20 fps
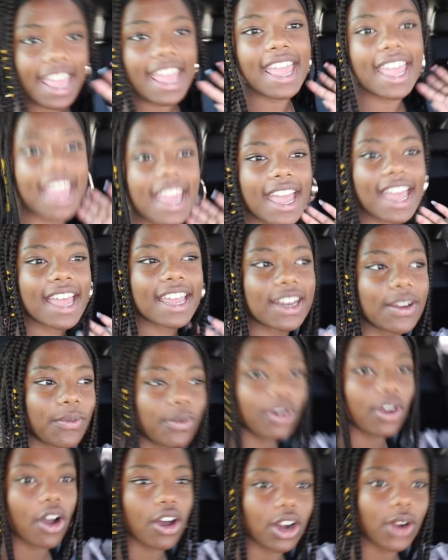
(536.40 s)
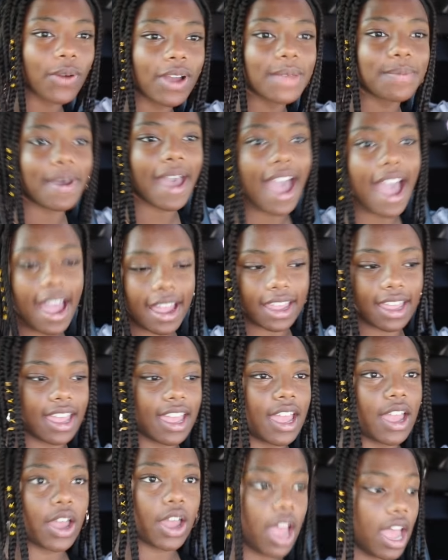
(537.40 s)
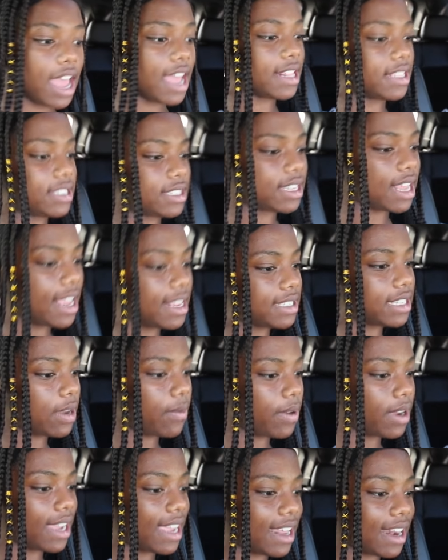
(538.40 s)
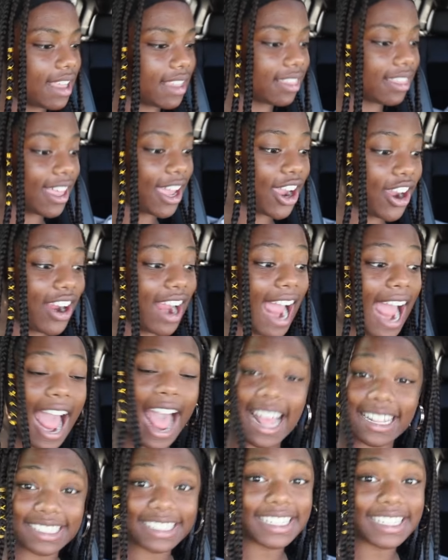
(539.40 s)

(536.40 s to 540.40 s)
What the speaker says: and we're on our way back. It says that we're getting there at